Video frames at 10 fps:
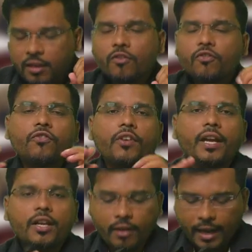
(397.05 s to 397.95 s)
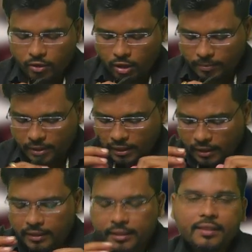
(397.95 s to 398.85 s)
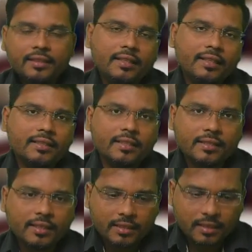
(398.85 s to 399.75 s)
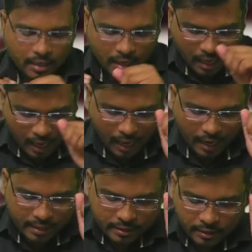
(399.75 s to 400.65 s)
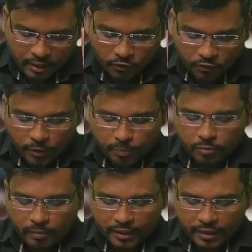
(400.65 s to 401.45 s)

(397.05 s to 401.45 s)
Fair value of the lease asset. And fifth, my dear